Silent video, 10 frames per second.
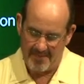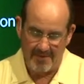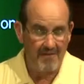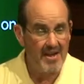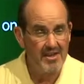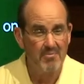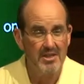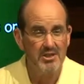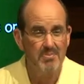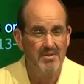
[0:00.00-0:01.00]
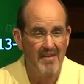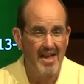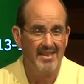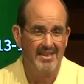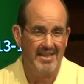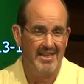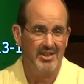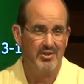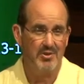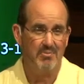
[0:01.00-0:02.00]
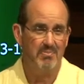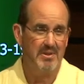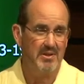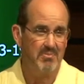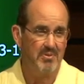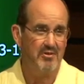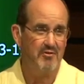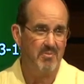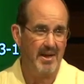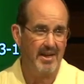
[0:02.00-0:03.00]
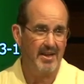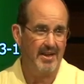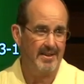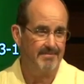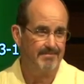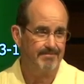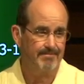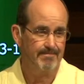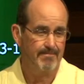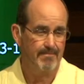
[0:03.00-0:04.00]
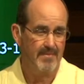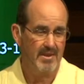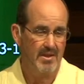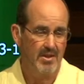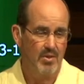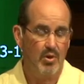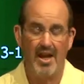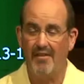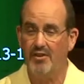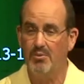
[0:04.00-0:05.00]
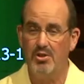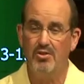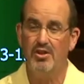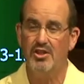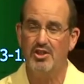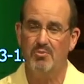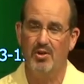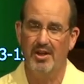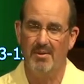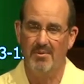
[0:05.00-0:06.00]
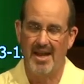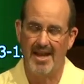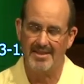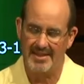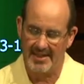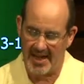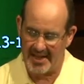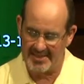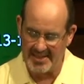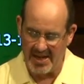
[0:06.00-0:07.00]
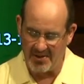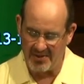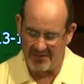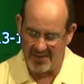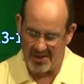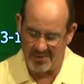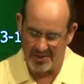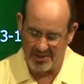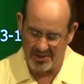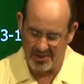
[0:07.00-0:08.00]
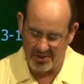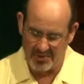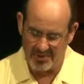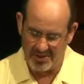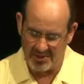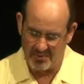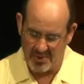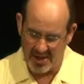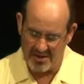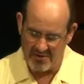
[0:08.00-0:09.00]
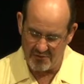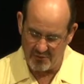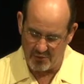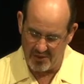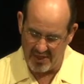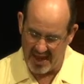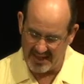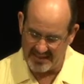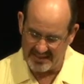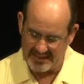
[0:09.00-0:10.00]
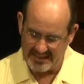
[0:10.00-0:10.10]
Faith must be validated to be approved by God. We're going to have communion this morning. I'm going to ask the guys now if they would go get ready for that.